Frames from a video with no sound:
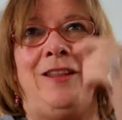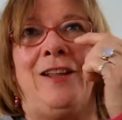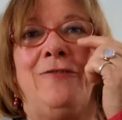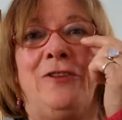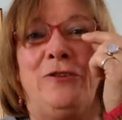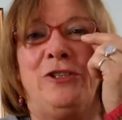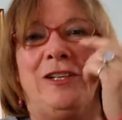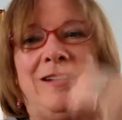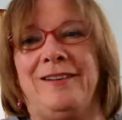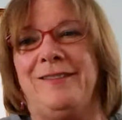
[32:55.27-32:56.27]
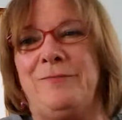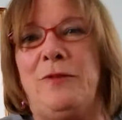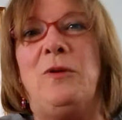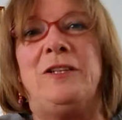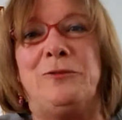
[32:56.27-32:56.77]
confusion and
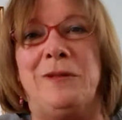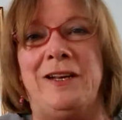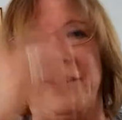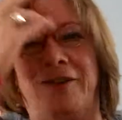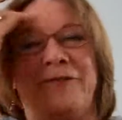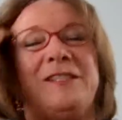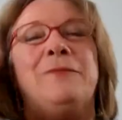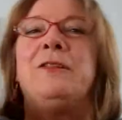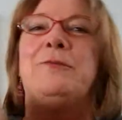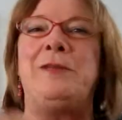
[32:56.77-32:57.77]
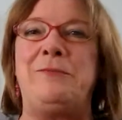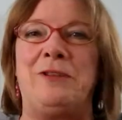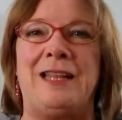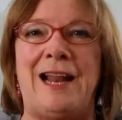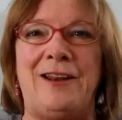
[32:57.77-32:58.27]
bewilderment of some of the people
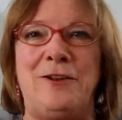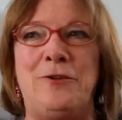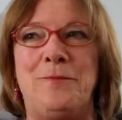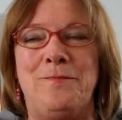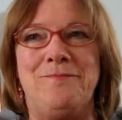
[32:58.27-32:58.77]
that I knew.